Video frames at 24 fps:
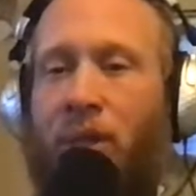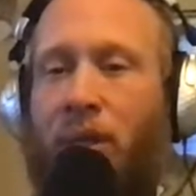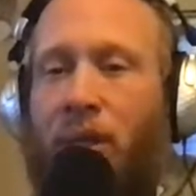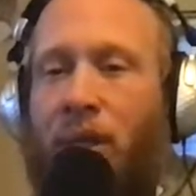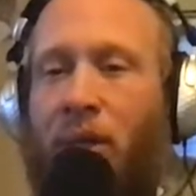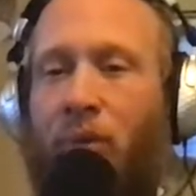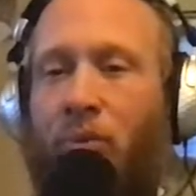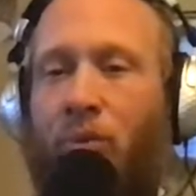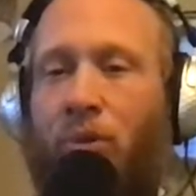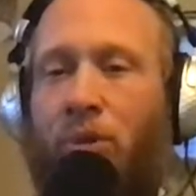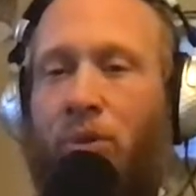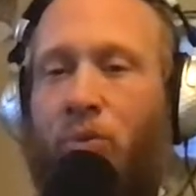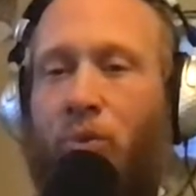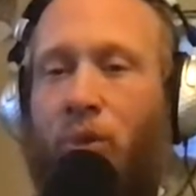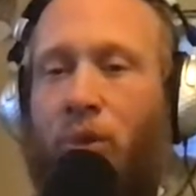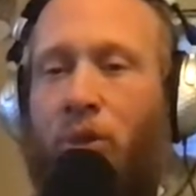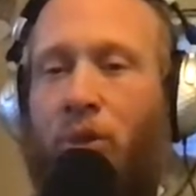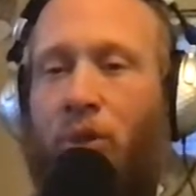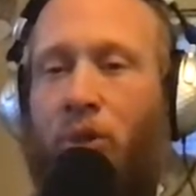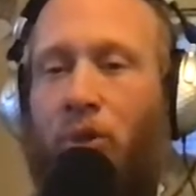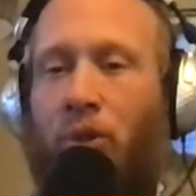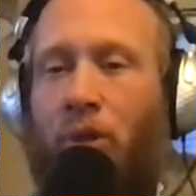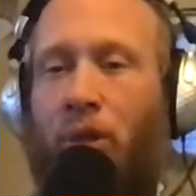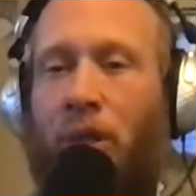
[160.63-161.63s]
he was
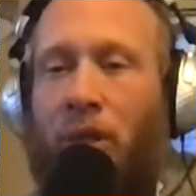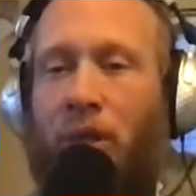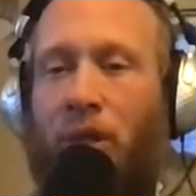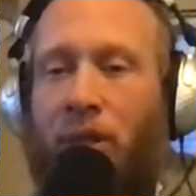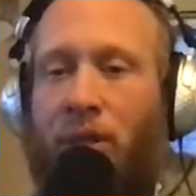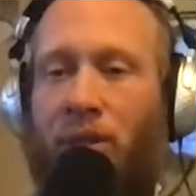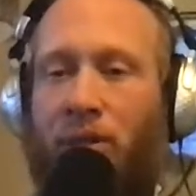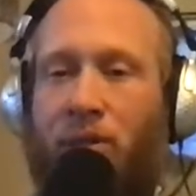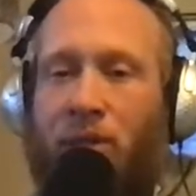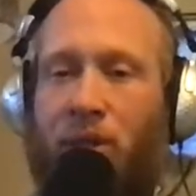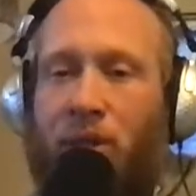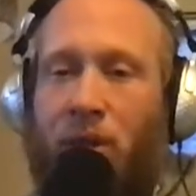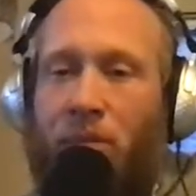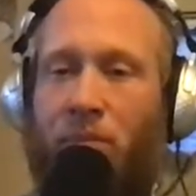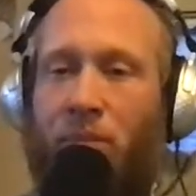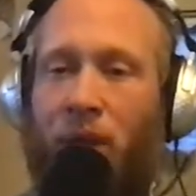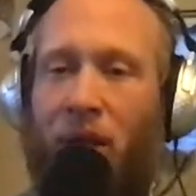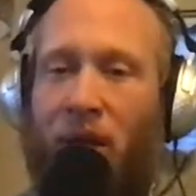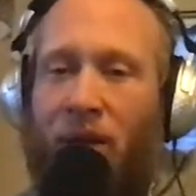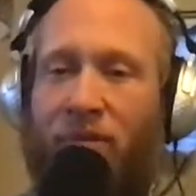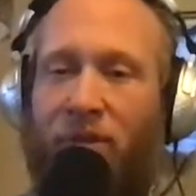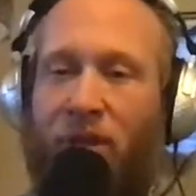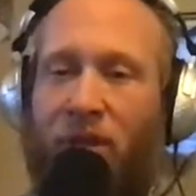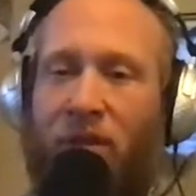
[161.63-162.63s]
returning to some
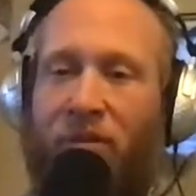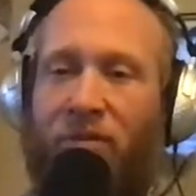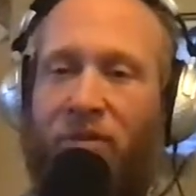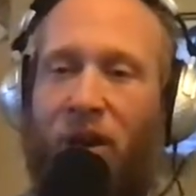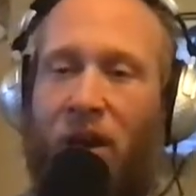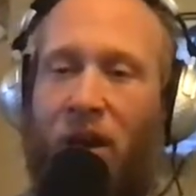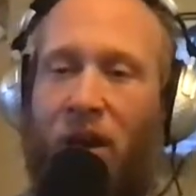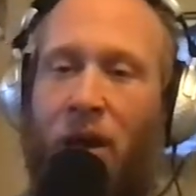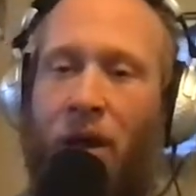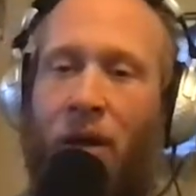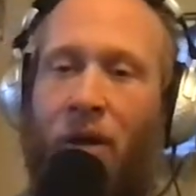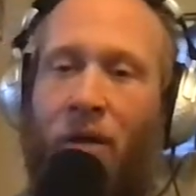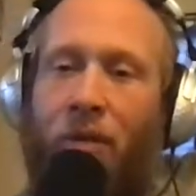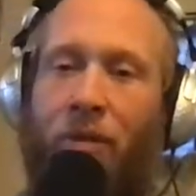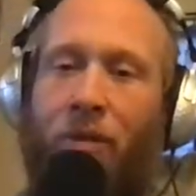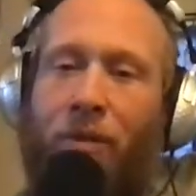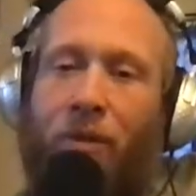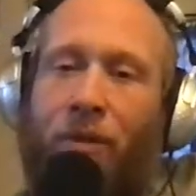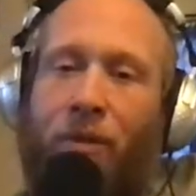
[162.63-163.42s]
level of health.